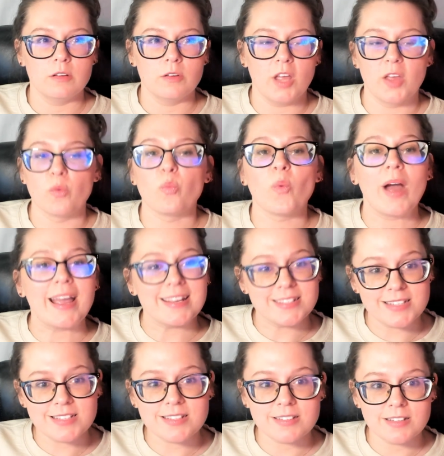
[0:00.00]
and
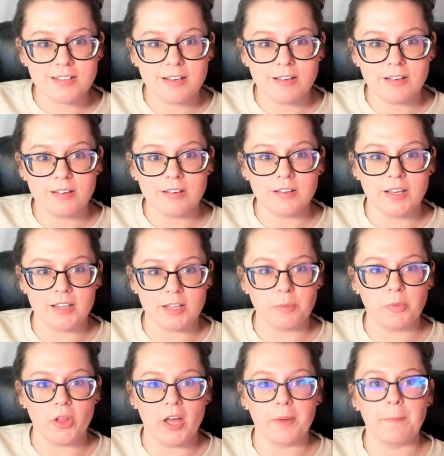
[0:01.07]
waste in the
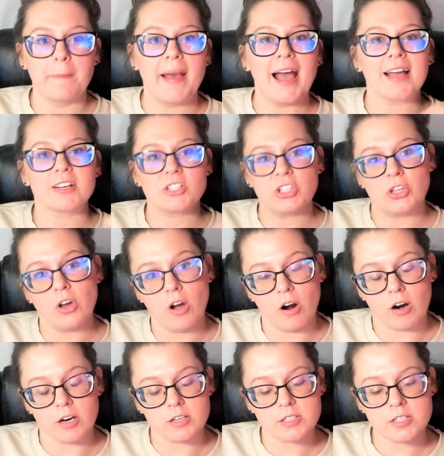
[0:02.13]
blood back to the
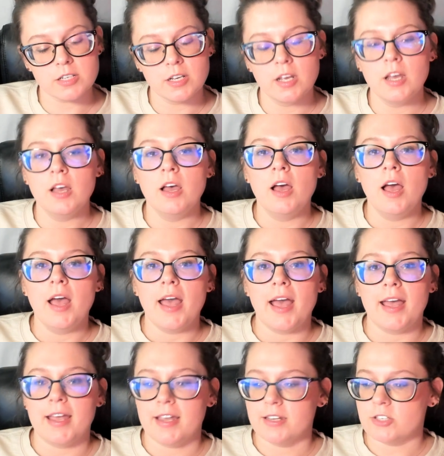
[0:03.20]
heart.
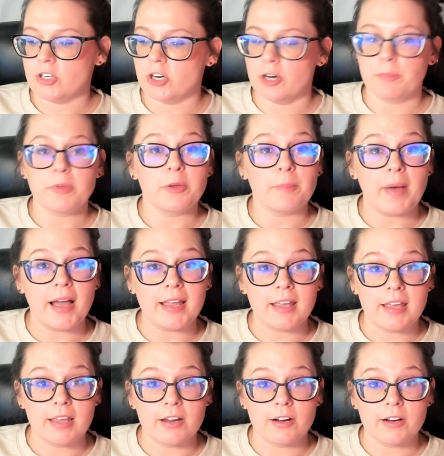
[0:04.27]
A term you might
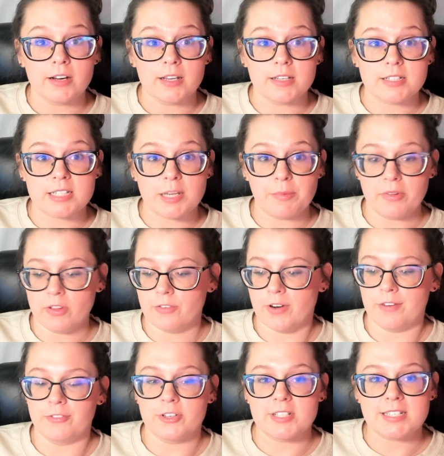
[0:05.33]
hear in some of the
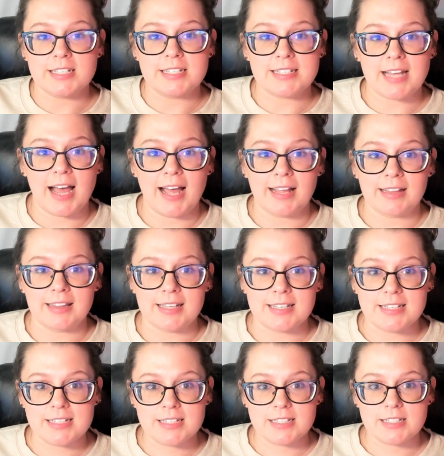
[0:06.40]
references I
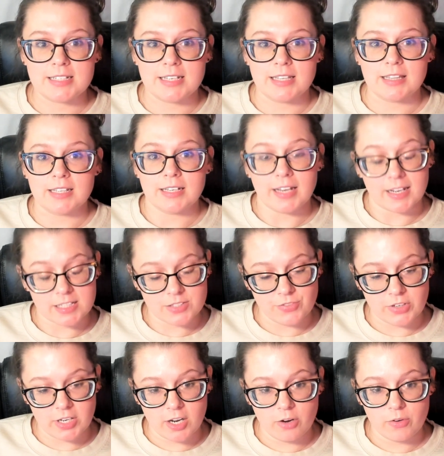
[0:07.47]
list in the next
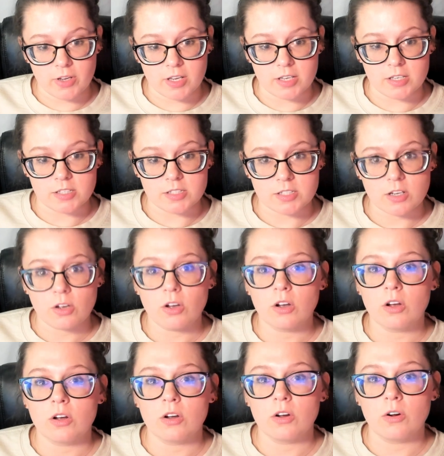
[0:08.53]
video is
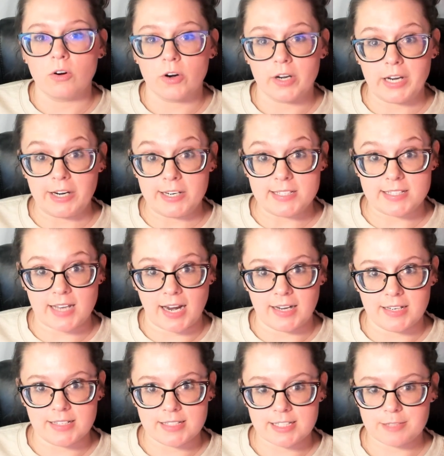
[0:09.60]
coronary
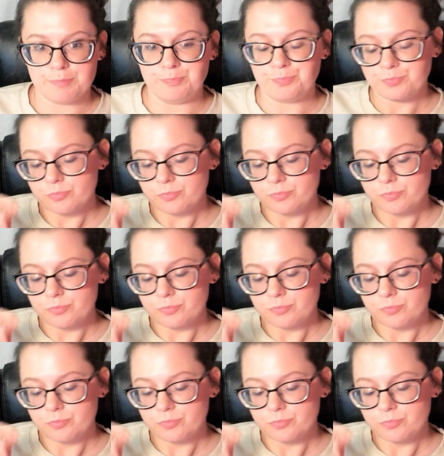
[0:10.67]
sinus.